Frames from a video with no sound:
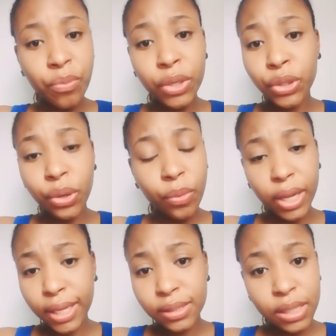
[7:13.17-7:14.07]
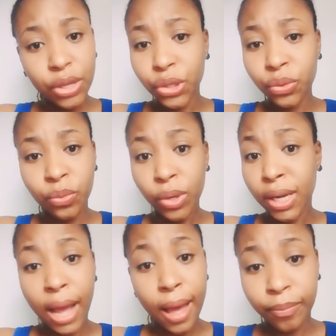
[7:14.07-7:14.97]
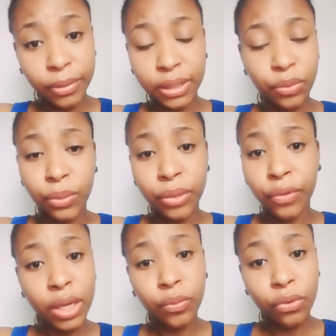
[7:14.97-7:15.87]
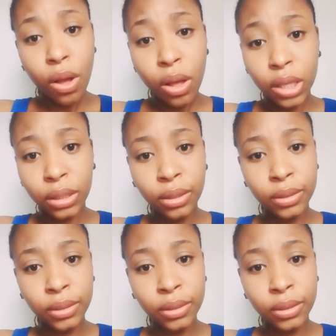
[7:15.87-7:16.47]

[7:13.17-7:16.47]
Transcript: And no one can tell you what happened and what went wrong.